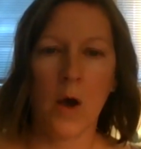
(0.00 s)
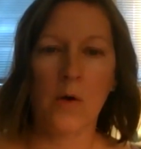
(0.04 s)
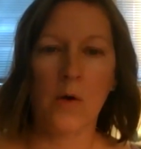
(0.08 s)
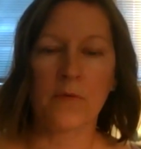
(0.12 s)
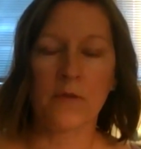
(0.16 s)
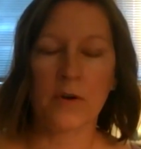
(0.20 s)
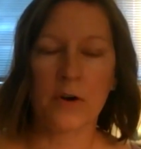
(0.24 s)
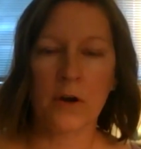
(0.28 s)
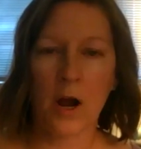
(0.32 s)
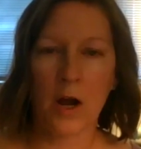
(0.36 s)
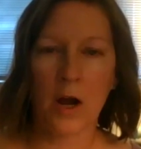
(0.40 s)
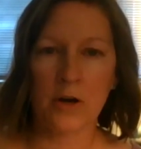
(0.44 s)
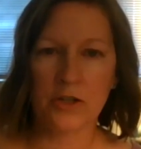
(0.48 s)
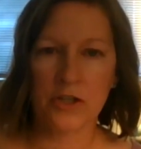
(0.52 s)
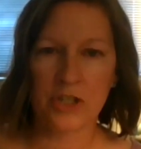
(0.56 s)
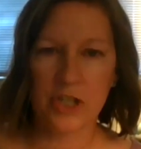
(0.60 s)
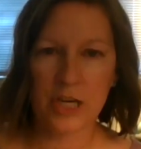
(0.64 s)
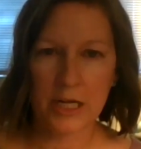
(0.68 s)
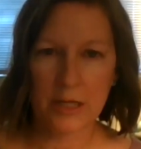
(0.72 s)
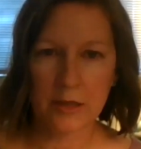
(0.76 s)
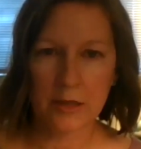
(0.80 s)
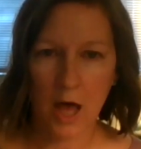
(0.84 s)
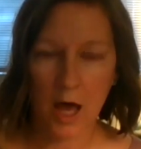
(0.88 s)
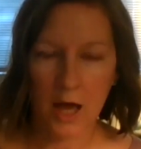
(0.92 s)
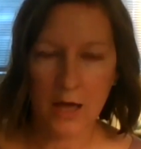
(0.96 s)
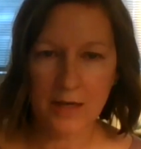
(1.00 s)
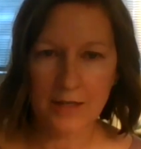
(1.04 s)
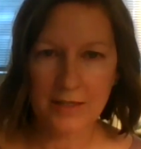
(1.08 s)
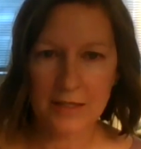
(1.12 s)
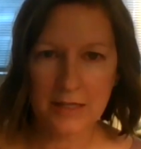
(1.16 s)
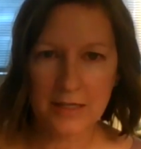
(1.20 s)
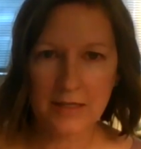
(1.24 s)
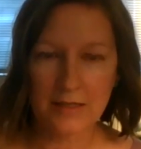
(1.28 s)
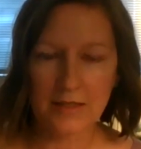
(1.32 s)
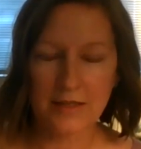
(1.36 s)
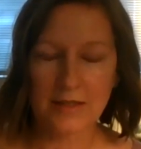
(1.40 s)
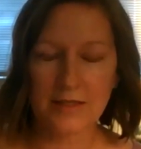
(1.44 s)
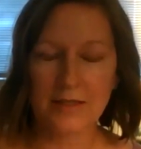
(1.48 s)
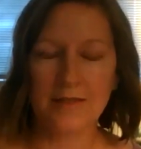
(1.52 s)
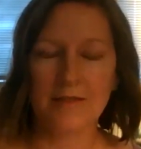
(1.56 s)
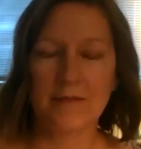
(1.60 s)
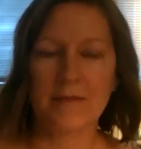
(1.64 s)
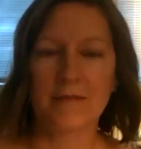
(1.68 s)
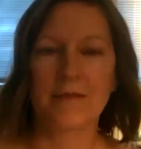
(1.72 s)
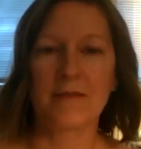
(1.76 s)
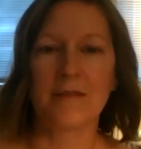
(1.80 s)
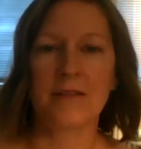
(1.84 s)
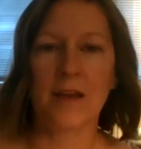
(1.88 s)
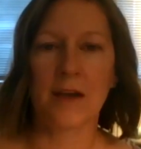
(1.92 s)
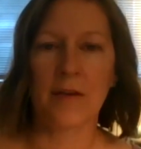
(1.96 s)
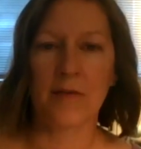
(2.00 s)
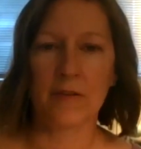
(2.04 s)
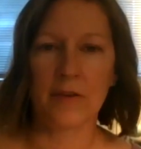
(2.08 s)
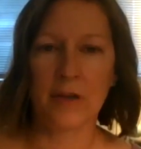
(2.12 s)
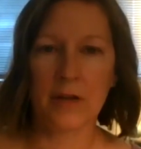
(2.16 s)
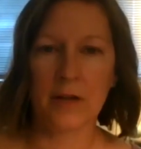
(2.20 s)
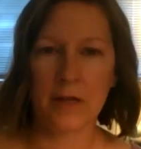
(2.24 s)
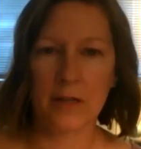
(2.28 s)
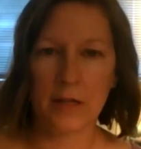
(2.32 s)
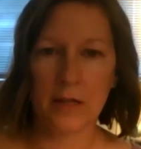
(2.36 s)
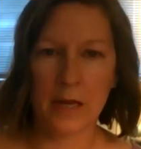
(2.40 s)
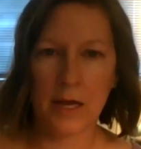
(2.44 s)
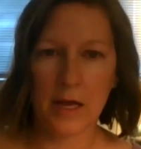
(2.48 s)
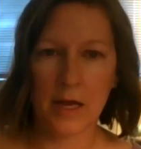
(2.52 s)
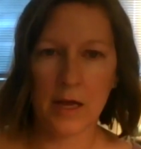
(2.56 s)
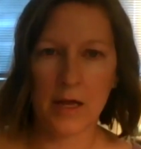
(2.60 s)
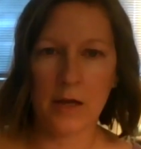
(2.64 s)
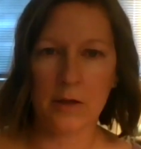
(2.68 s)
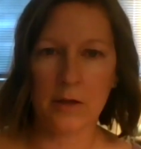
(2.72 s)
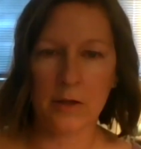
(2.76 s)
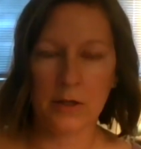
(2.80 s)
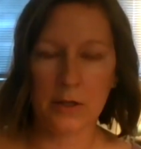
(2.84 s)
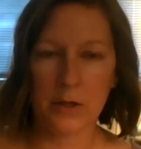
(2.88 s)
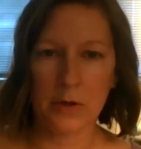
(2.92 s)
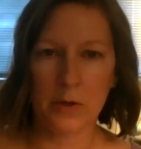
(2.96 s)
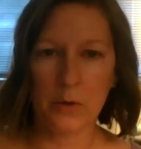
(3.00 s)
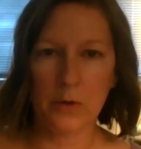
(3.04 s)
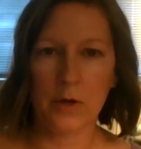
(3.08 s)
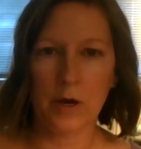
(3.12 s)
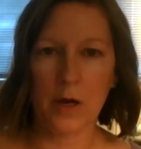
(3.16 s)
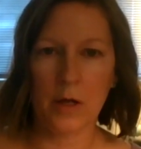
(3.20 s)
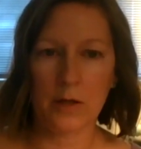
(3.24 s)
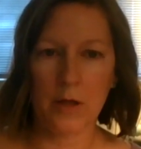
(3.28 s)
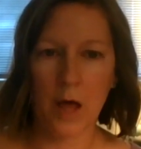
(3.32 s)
Overarching losses definitely include